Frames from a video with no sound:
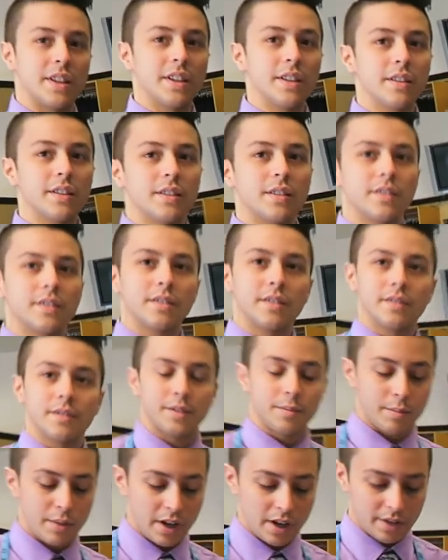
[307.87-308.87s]
Blue,
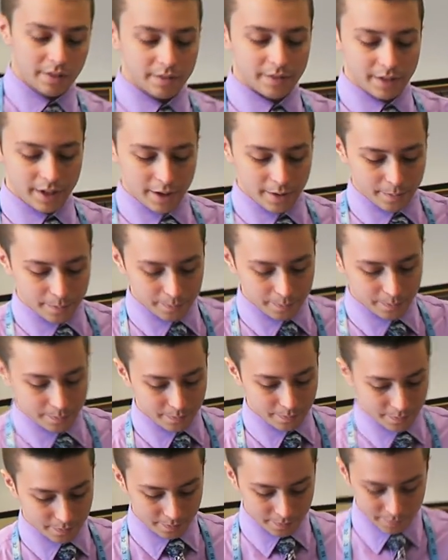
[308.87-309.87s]
what? Beyond the Sea, that's what it was.